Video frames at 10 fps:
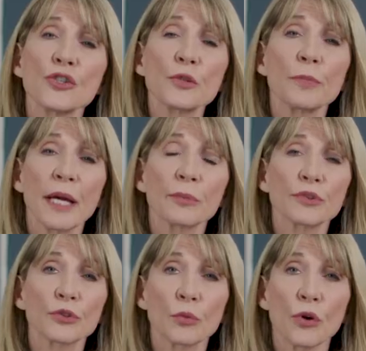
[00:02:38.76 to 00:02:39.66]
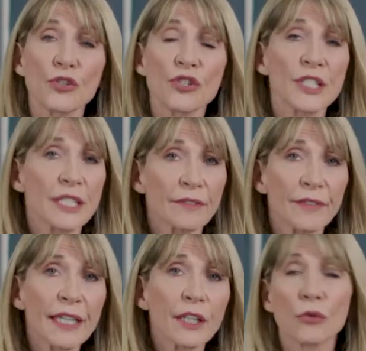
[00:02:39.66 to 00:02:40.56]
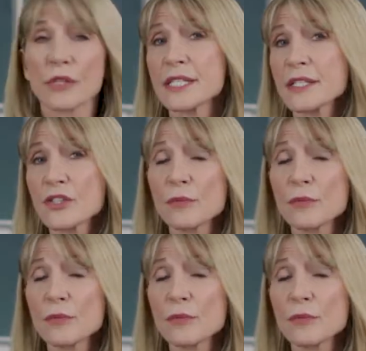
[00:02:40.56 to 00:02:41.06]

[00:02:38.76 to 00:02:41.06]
should be able to watch TV or listen to